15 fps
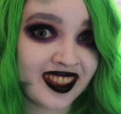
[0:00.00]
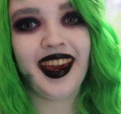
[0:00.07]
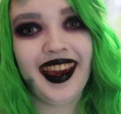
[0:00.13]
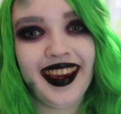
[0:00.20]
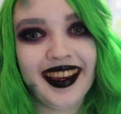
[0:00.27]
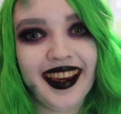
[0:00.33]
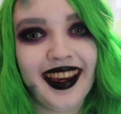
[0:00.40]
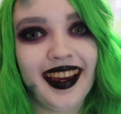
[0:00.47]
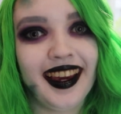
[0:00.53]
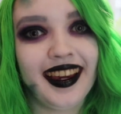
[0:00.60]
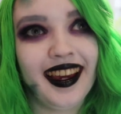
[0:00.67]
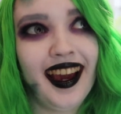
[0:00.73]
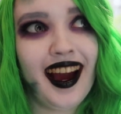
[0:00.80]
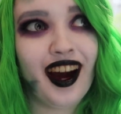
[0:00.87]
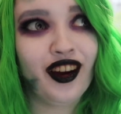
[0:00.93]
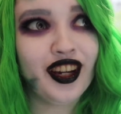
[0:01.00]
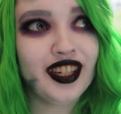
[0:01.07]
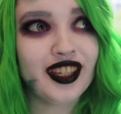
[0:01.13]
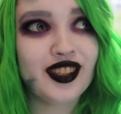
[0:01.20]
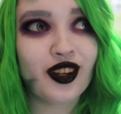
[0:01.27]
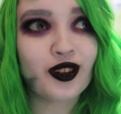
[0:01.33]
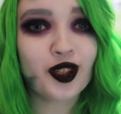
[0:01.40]
aka how can a
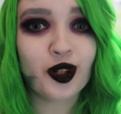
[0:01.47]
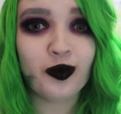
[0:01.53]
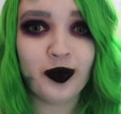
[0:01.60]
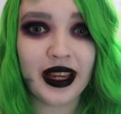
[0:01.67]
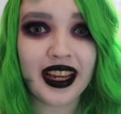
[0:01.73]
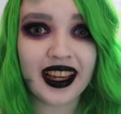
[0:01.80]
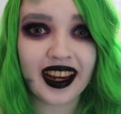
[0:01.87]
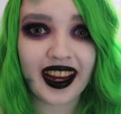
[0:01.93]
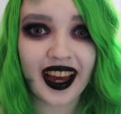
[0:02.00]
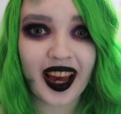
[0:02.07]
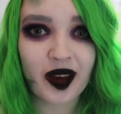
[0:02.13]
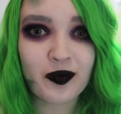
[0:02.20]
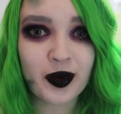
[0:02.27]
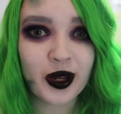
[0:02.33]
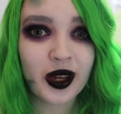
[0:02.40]
social media app